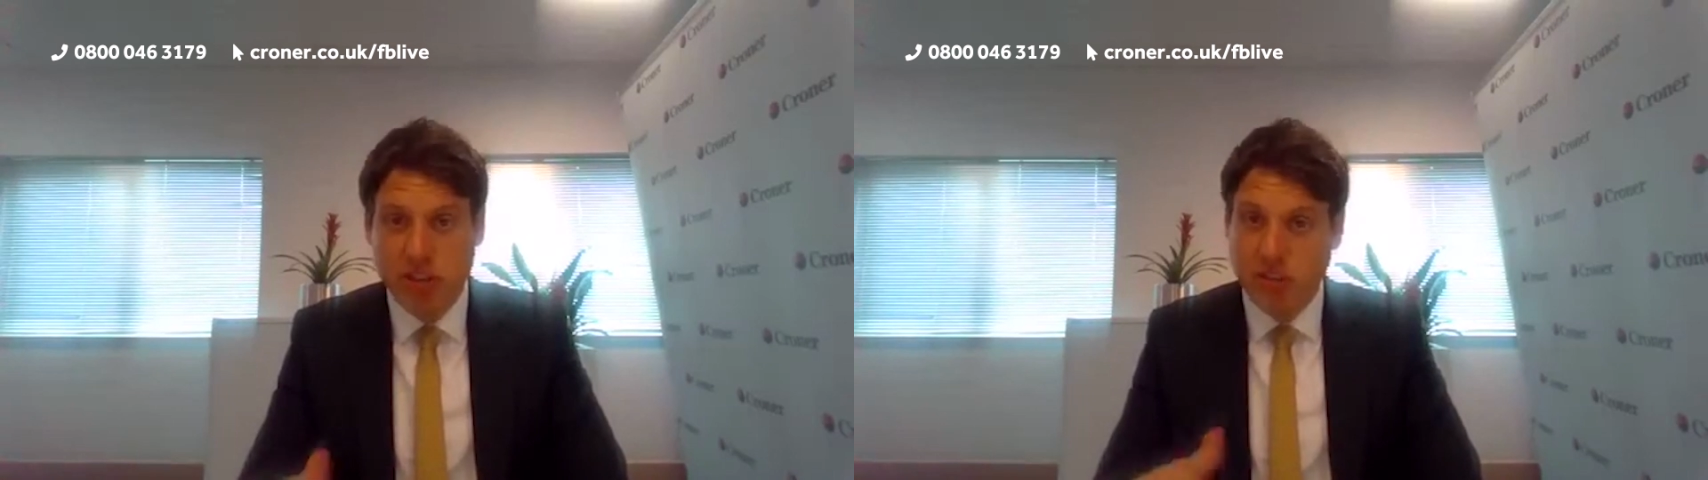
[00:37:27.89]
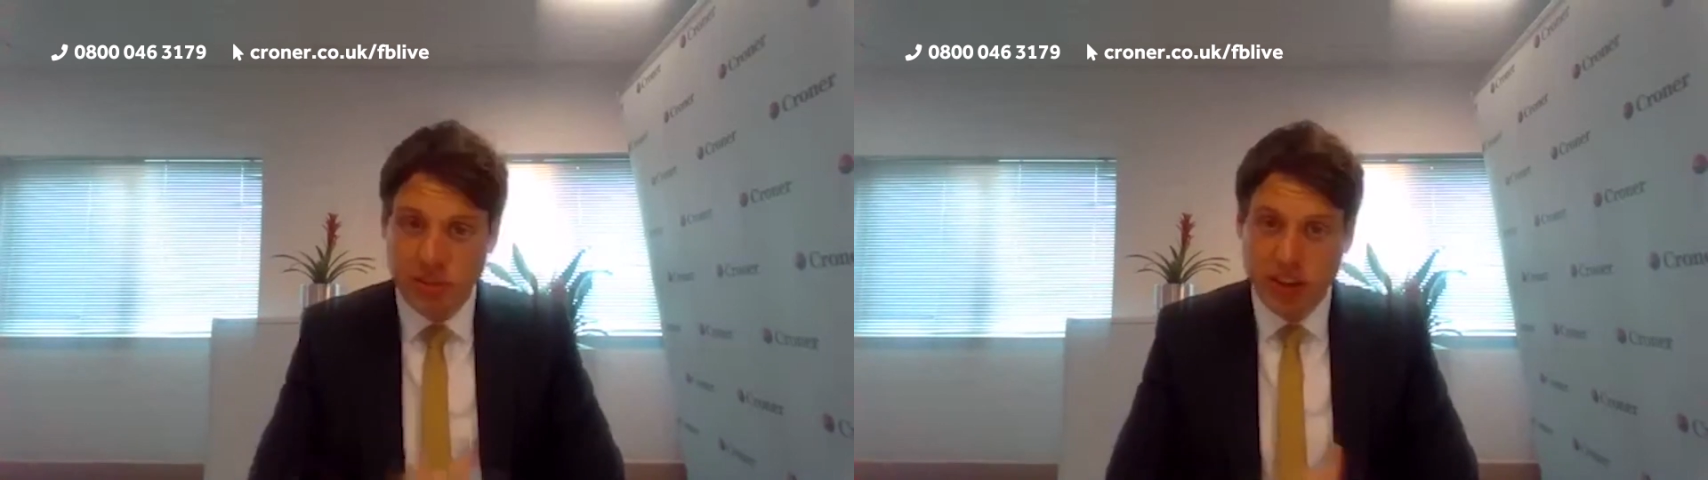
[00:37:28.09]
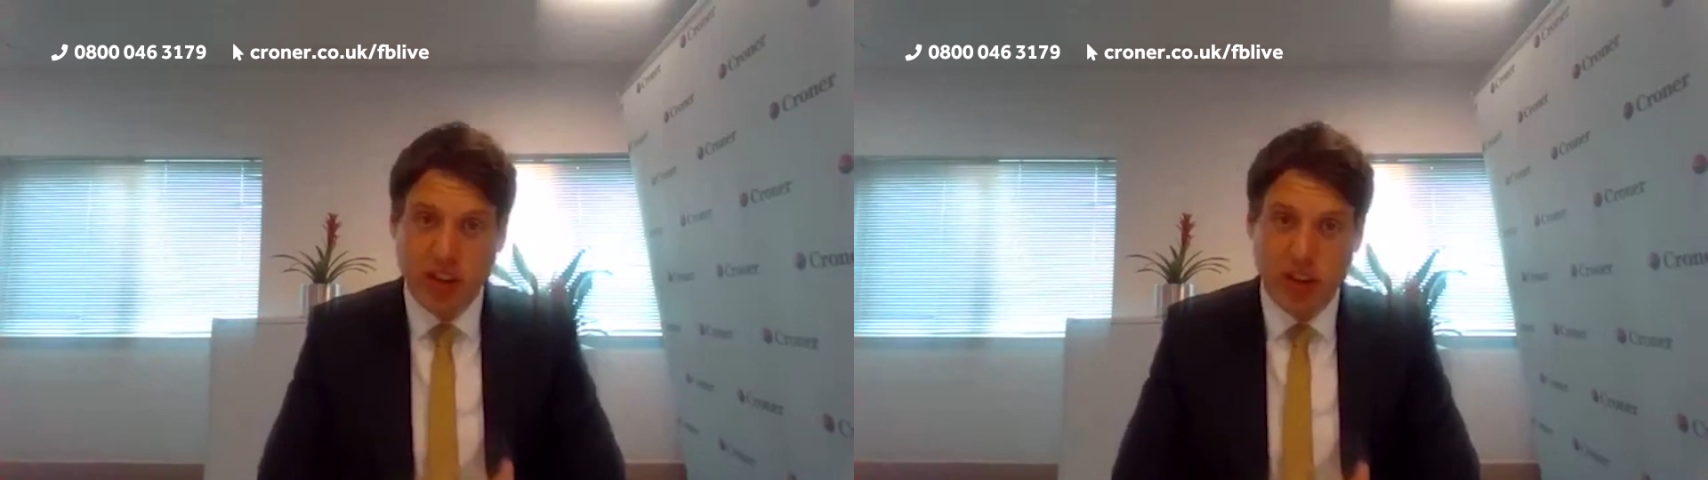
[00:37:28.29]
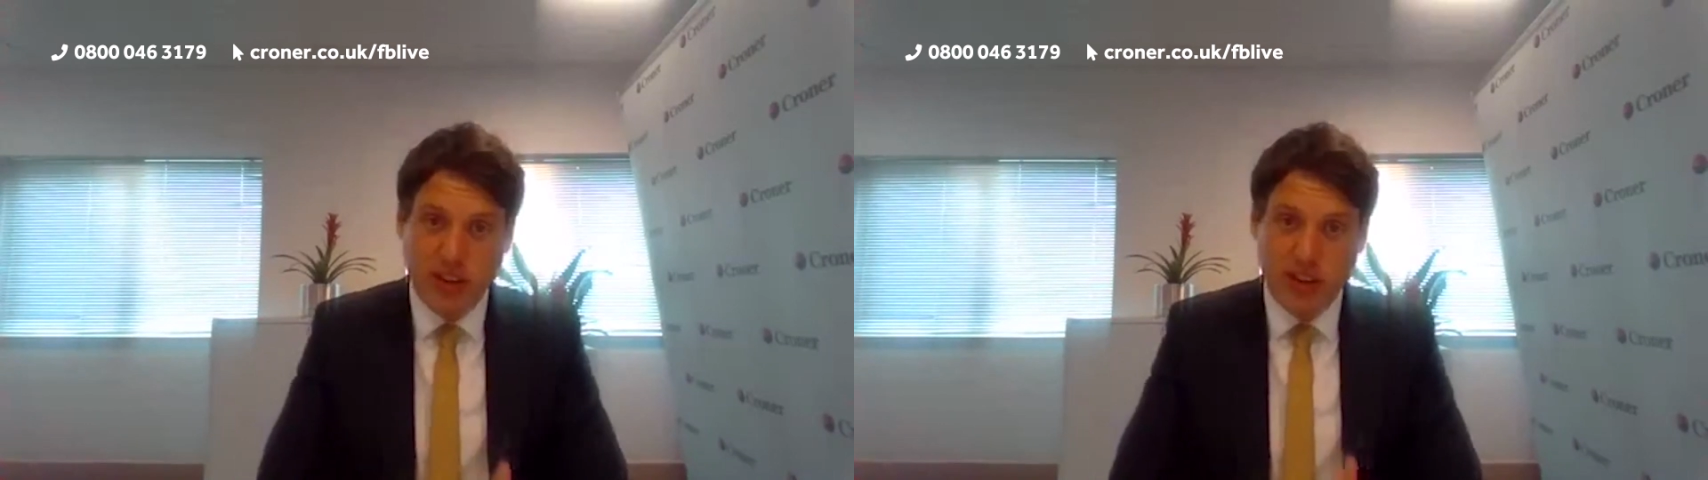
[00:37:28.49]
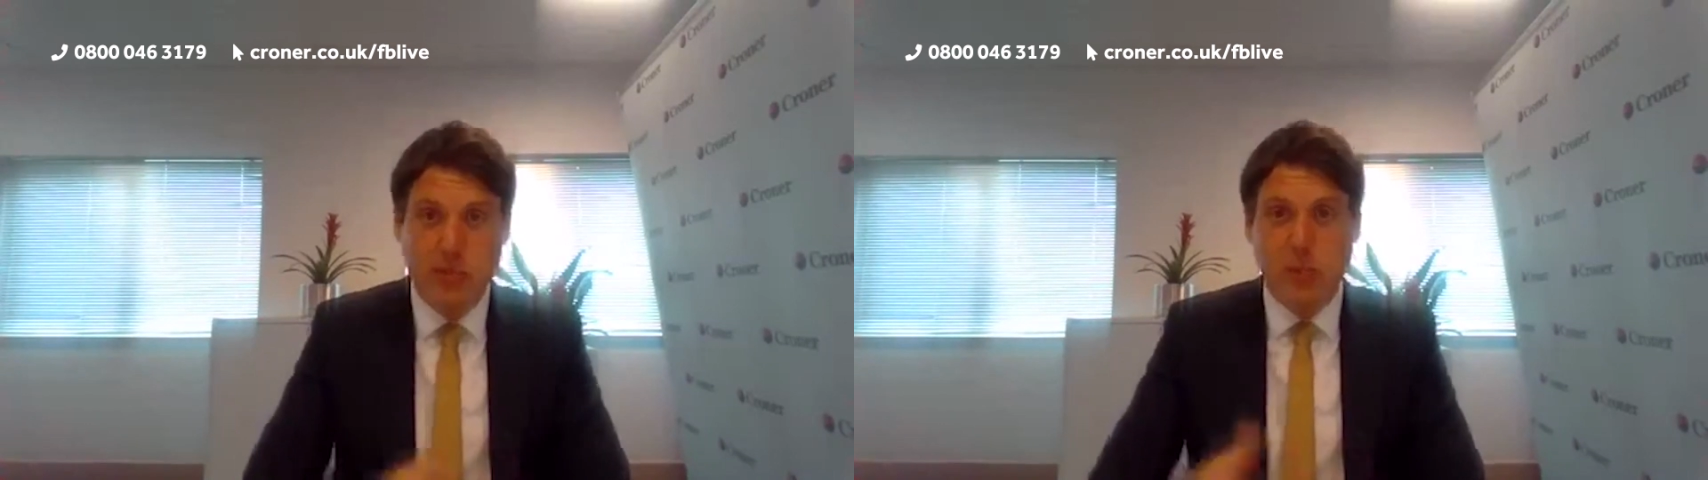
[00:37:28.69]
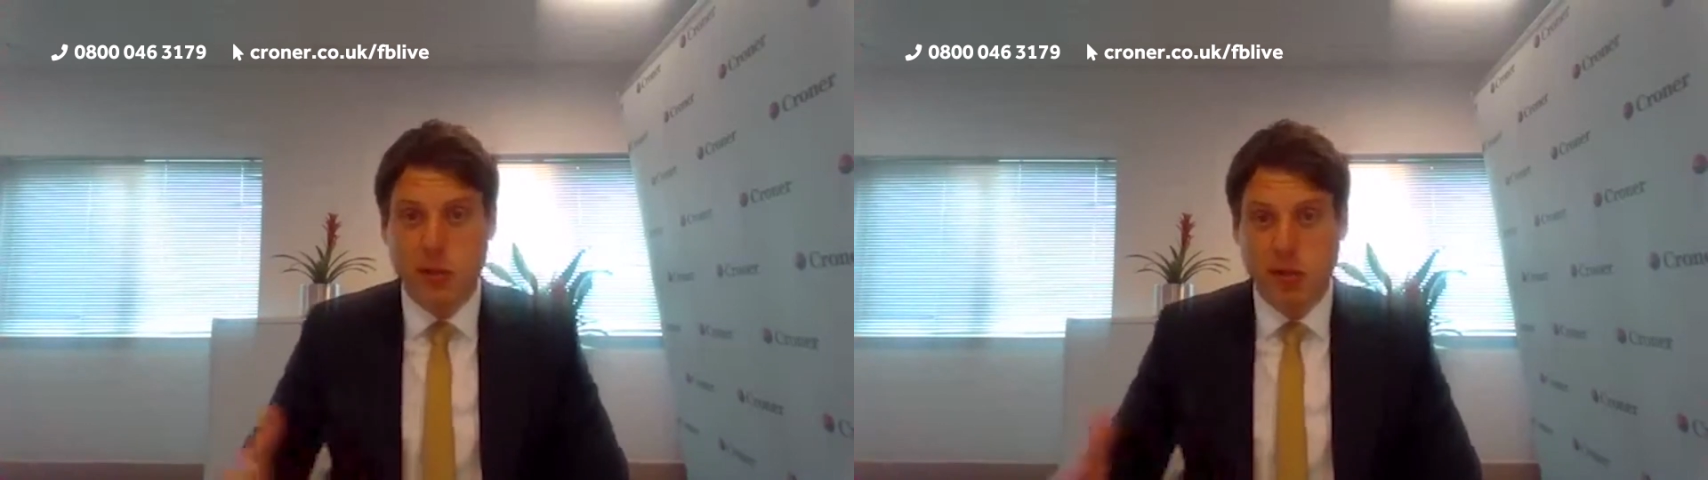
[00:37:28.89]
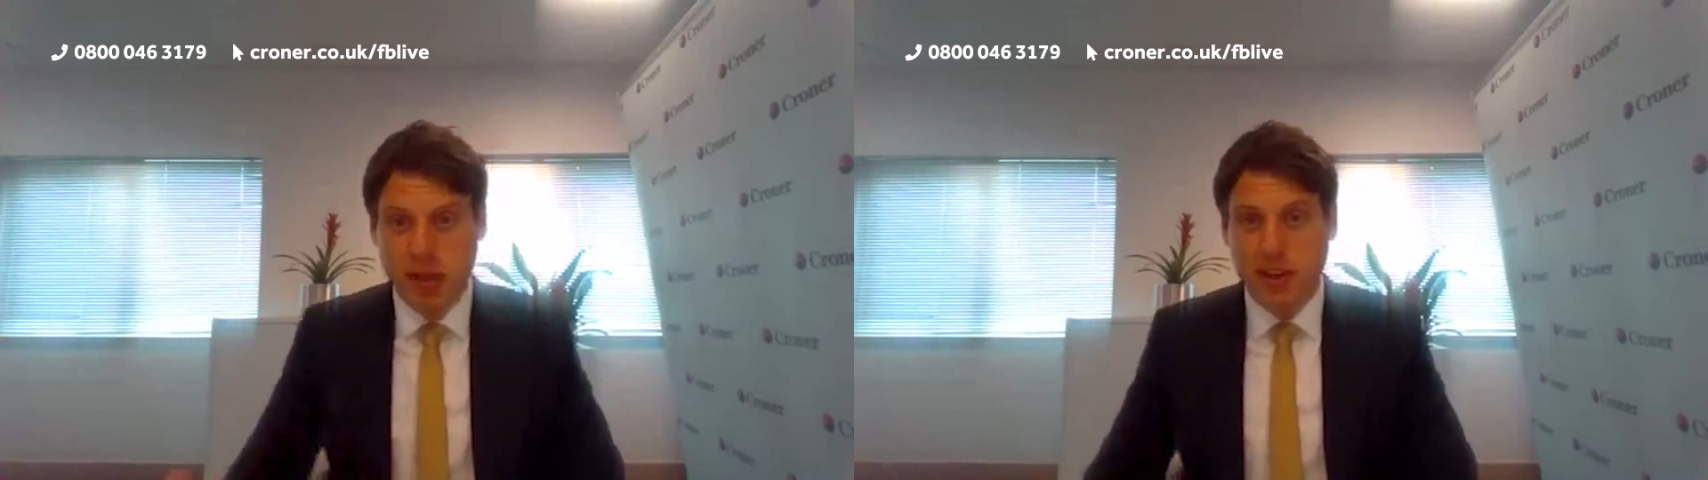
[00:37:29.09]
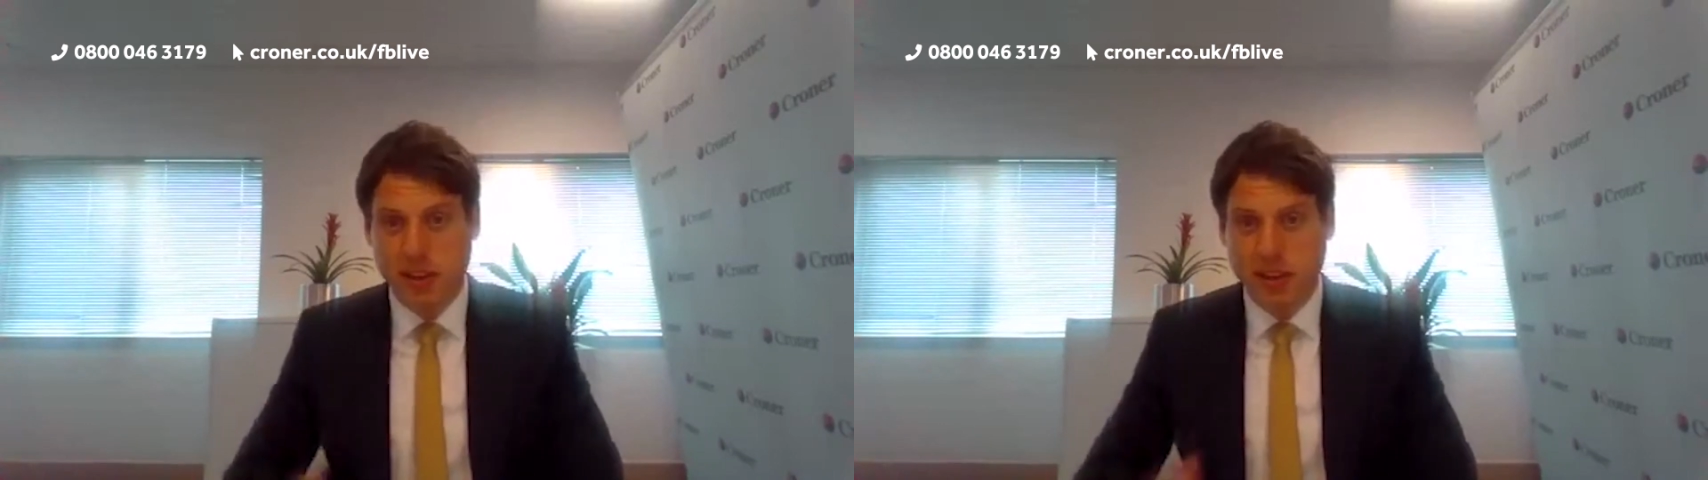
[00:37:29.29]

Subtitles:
If you've taken advice a while back,